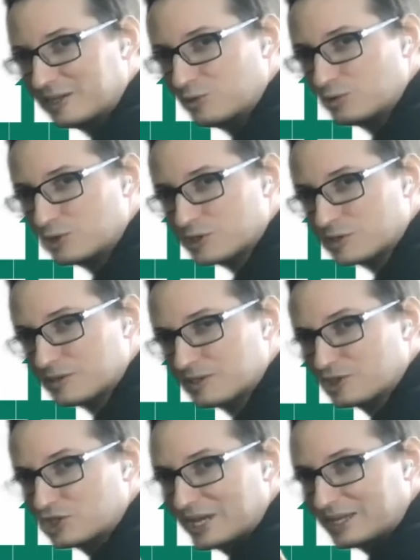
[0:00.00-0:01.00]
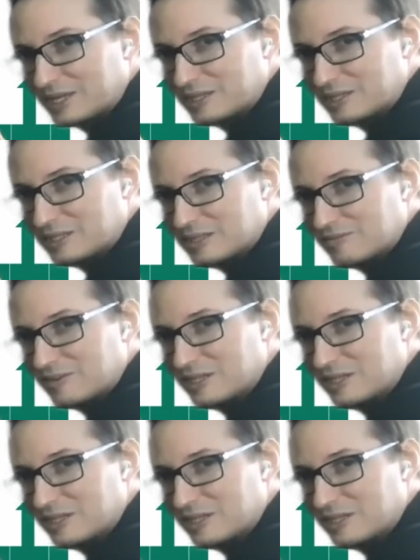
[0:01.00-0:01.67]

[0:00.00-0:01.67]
You just check it in the